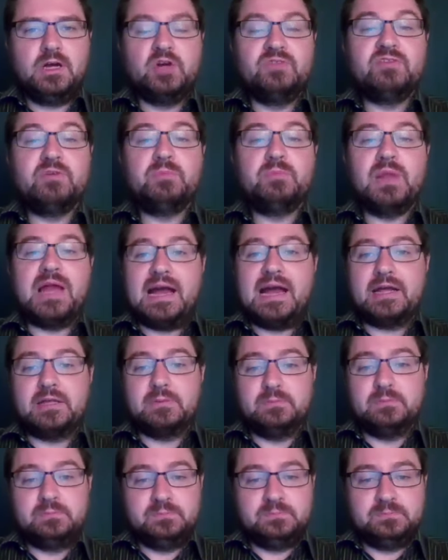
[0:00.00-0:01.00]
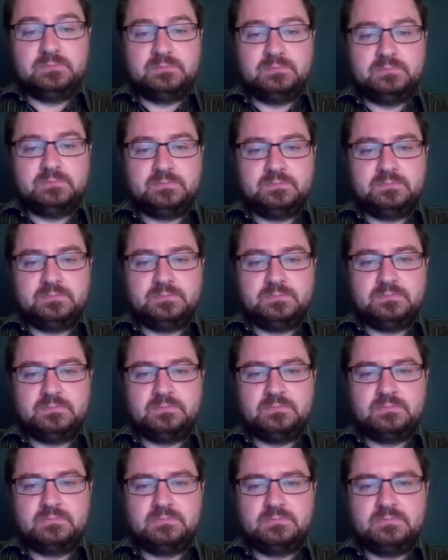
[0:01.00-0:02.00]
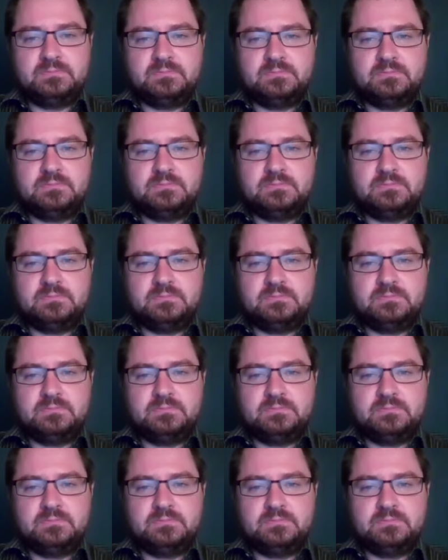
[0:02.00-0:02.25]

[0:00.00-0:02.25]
Over Black. What the